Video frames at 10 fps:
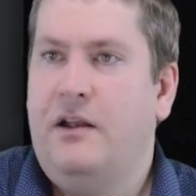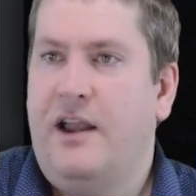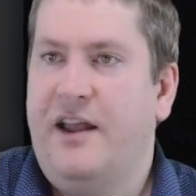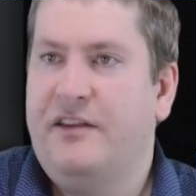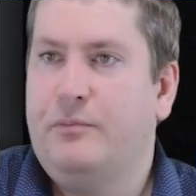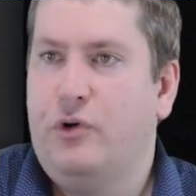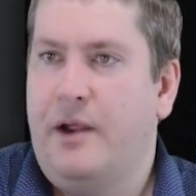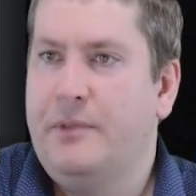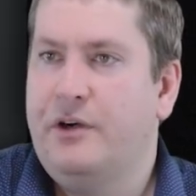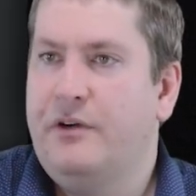as
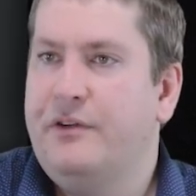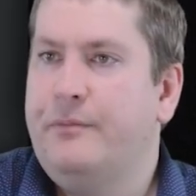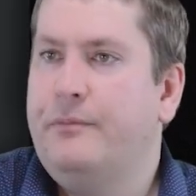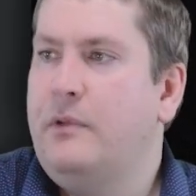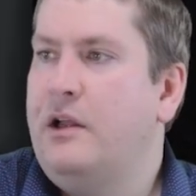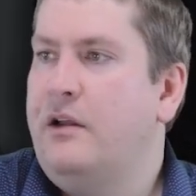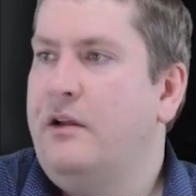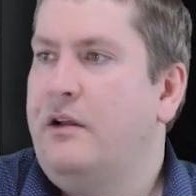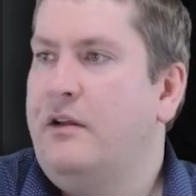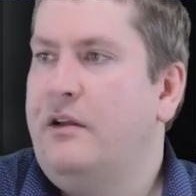parameters.
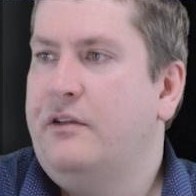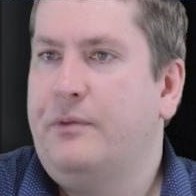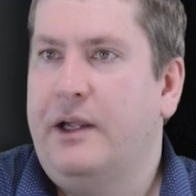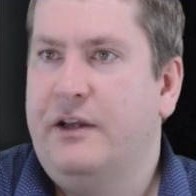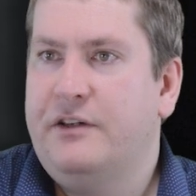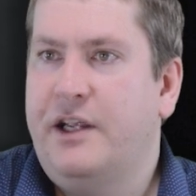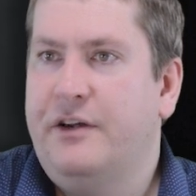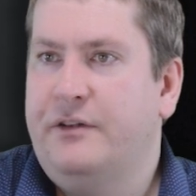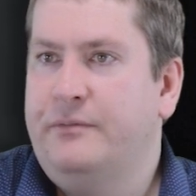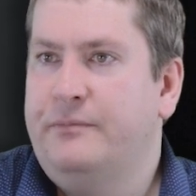So we got
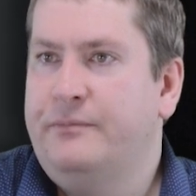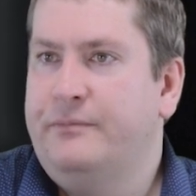title,